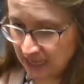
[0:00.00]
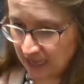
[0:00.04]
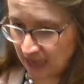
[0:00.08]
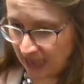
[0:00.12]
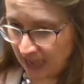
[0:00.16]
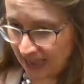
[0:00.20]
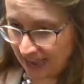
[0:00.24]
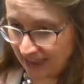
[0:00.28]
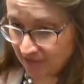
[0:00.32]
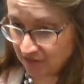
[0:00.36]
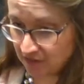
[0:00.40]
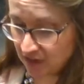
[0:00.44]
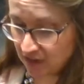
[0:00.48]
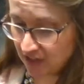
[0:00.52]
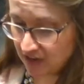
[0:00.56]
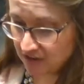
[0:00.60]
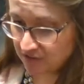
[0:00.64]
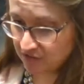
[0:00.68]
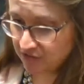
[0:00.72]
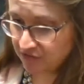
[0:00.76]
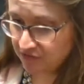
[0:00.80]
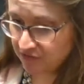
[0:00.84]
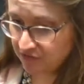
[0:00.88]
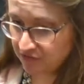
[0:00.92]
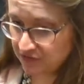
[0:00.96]
I have a lot
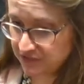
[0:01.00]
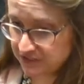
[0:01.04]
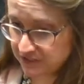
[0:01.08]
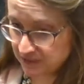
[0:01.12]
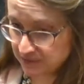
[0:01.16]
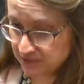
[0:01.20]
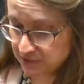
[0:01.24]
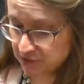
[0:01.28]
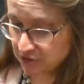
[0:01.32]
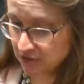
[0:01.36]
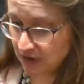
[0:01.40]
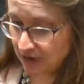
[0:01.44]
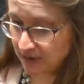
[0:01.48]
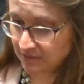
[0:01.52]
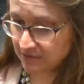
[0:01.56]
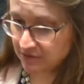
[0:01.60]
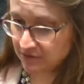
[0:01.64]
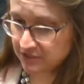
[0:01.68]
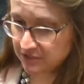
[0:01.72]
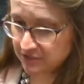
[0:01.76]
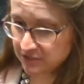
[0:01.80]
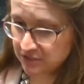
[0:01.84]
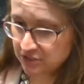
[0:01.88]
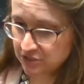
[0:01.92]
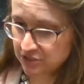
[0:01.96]
of
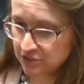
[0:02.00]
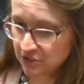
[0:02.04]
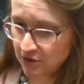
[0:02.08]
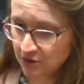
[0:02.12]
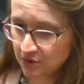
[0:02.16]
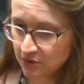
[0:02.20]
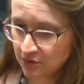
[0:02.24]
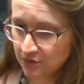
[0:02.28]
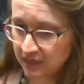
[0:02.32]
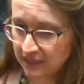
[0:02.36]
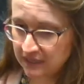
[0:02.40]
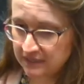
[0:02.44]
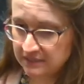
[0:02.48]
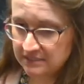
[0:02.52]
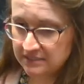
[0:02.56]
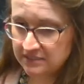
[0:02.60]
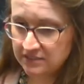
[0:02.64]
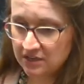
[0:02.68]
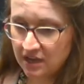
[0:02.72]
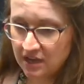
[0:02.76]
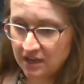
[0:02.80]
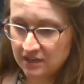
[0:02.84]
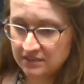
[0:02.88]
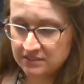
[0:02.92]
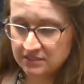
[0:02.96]
subscribers, and so it's
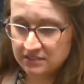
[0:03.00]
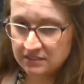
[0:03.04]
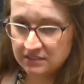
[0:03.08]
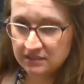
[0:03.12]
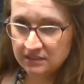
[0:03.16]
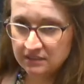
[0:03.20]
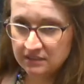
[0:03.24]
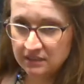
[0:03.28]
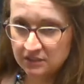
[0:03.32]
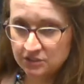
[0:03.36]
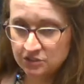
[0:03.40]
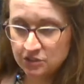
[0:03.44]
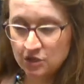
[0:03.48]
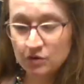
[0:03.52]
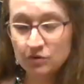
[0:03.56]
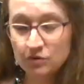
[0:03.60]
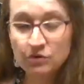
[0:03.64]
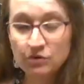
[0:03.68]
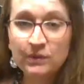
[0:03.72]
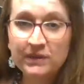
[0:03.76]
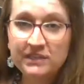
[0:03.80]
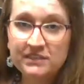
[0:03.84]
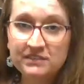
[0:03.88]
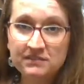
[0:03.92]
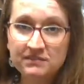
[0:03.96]
not a total
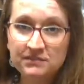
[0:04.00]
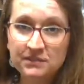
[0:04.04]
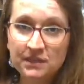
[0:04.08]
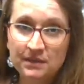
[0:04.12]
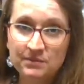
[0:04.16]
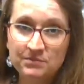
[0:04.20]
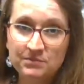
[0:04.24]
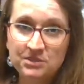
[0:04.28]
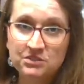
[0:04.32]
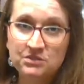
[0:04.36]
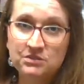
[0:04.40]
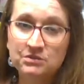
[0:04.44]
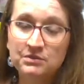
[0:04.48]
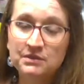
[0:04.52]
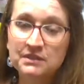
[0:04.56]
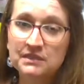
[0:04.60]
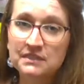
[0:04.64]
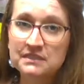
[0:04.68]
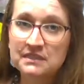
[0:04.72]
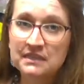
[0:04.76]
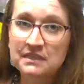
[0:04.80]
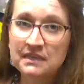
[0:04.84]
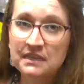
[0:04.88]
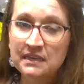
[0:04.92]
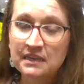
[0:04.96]
waste of time to do
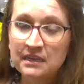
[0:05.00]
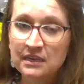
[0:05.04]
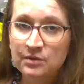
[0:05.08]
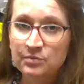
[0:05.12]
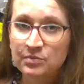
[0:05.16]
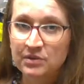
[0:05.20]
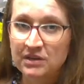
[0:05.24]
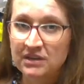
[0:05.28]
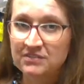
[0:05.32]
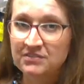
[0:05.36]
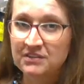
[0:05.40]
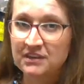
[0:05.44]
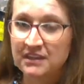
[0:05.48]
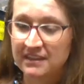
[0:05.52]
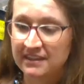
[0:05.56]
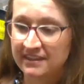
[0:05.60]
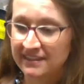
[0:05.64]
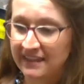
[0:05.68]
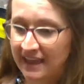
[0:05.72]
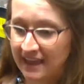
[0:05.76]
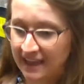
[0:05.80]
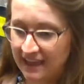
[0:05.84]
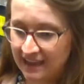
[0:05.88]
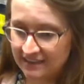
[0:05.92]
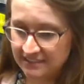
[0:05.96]
it. But even at
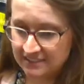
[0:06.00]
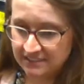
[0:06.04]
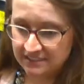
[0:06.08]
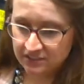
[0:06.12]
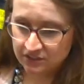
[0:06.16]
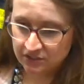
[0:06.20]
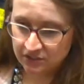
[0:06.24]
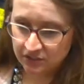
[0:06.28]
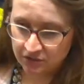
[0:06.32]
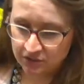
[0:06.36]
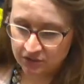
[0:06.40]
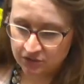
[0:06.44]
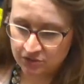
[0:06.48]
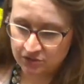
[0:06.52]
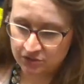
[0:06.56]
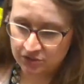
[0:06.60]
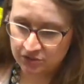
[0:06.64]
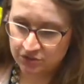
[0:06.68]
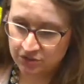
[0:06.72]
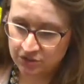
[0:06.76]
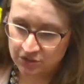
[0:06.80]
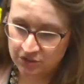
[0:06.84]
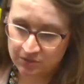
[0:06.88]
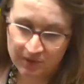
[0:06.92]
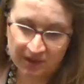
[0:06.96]
that, I still don't use
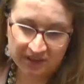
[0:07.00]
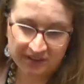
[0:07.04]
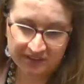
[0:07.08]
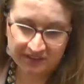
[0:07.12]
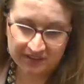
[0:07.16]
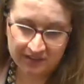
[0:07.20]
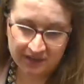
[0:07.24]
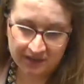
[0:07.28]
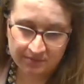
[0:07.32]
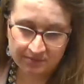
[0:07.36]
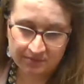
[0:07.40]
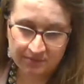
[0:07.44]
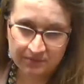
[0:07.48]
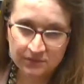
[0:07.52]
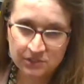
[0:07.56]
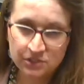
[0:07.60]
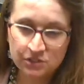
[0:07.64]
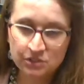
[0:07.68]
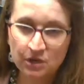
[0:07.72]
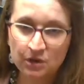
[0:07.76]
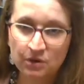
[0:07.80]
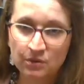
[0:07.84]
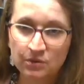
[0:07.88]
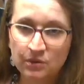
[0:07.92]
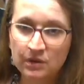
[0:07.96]
YouTube all the time.
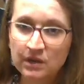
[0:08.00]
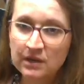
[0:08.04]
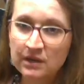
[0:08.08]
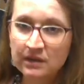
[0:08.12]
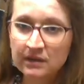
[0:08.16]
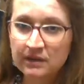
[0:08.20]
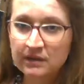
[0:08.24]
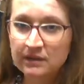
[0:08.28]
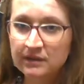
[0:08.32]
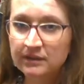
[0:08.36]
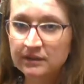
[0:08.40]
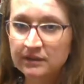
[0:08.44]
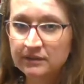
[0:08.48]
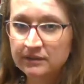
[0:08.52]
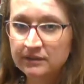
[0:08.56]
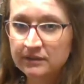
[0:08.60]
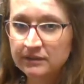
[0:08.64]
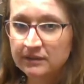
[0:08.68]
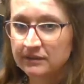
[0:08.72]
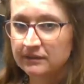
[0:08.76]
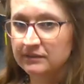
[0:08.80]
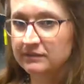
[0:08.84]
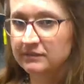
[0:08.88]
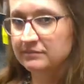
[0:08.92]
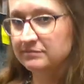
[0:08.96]
So
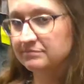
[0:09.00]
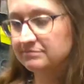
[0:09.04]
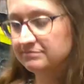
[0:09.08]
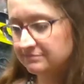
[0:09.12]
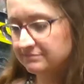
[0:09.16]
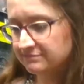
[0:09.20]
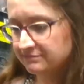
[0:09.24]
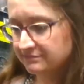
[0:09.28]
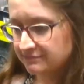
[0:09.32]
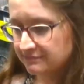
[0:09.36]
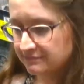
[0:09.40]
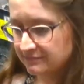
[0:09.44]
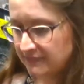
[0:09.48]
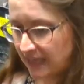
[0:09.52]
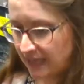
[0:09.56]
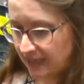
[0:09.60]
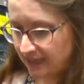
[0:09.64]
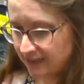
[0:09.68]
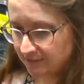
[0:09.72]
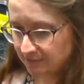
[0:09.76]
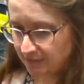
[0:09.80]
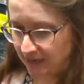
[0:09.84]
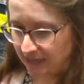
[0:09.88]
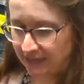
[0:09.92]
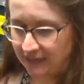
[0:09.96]
that
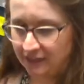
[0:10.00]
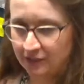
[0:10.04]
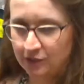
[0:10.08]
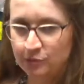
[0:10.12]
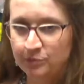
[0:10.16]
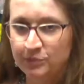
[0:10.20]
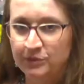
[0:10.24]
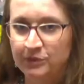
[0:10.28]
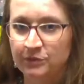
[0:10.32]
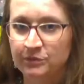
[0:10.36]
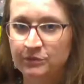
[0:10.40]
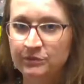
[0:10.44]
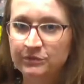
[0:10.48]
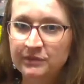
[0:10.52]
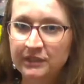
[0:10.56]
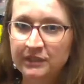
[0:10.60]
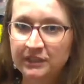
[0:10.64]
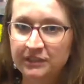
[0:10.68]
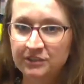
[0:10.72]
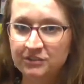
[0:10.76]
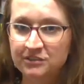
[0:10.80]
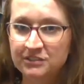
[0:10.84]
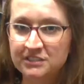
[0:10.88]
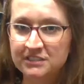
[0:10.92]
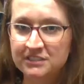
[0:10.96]
might help you
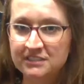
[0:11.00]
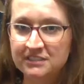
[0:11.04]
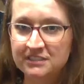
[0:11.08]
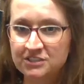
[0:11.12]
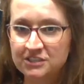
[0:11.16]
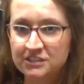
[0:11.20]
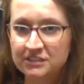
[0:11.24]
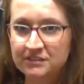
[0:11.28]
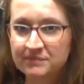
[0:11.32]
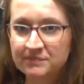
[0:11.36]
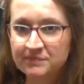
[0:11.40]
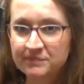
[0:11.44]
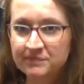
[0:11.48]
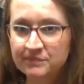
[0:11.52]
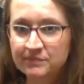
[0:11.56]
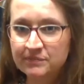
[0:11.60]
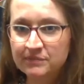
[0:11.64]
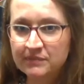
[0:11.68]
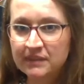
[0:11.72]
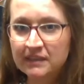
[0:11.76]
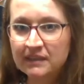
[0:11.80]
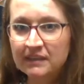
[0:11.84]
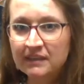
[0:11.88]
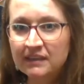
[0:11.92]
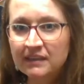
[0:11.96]
in your decision.
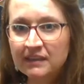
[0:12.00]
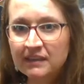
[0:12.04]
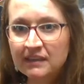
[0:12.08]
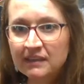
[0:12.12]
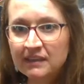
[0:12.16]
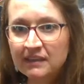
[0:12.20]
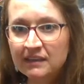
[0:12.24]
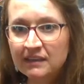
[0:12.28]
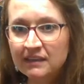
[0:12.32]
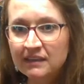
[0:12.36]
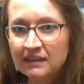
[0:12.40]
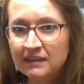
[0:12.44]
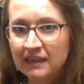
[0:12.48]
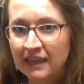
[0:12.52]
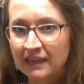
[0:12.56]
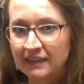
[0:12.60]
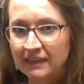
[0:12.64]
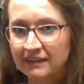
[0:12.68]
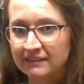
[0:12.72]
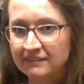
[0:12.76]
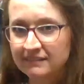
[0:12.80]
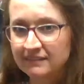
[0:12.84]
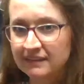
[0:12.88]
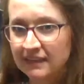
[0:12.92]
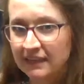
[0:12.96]
Okay,
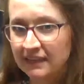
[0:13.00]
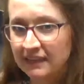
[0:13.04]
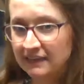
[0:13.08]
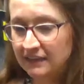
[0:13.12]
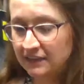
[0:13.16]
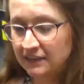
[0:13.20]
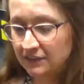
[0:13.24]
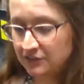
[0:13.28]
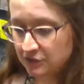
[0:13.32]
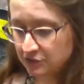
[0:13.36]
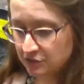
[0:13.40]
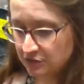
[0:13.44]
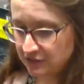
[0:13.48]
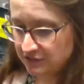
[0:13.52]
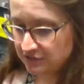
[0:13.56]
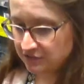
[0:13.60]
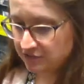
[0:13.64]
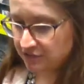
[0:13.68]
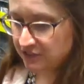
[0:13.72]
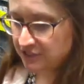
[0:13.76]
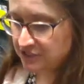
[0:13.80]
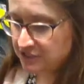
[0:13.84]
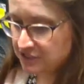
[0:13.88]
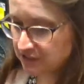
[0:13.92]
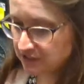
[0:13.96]
any other green
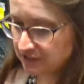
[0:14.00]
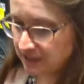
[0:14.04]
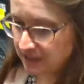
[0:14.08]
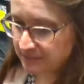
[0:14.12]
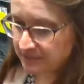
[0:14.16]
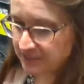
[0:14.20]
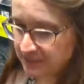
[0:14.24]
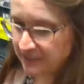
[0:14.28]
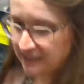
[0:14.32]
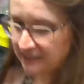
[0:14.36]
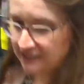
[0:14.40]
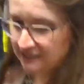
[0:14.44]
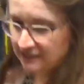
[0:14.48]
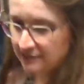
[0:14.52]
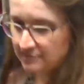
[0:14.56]
fringe or lemon head?